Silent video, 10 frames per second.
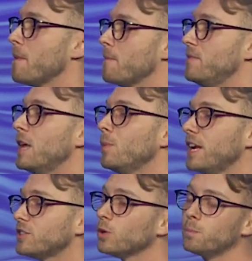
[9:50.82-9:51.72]
And then we
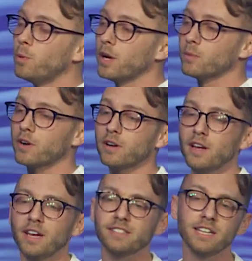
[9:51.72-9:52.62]
get to a point where
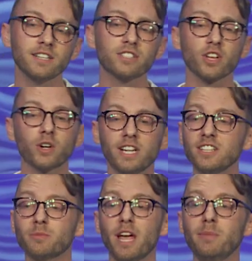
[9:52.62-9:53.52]
he's in his
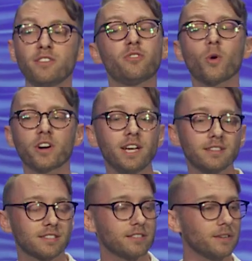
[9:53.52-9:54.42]
30s, maybe
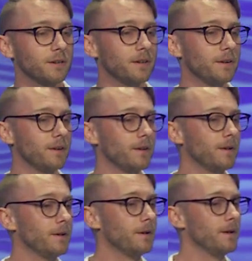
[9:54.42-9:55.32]
40s,
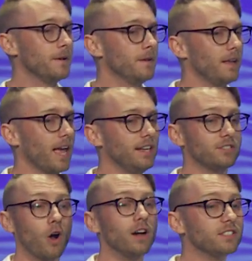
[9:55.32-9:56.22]
and
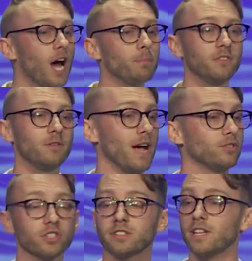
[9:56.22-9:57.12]
he's on top of a
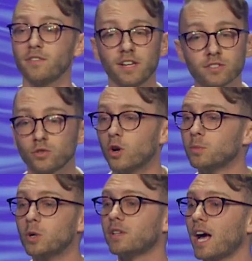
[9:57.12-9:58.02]
mountain just living his
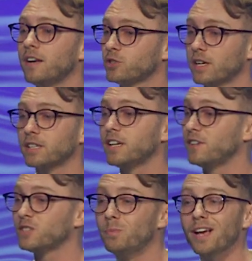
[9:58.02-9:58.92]
normal life, trying to live
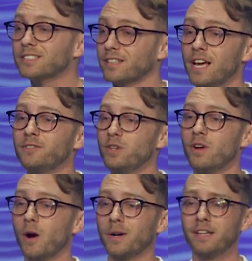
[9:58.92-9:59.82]
his best life, you
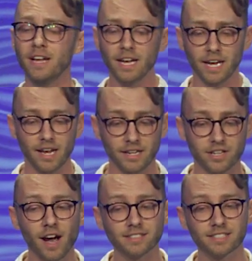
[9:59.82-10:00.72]
know. And, and
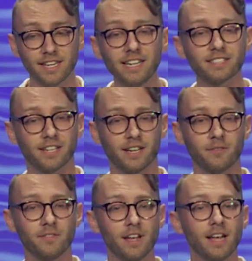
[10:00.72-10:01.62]
God sees
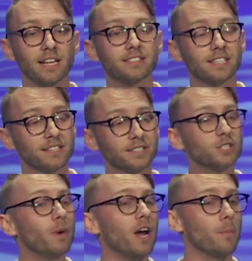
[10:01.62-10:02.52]
him and says, This
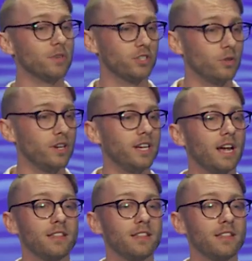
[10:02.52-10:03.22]
is my opportunity.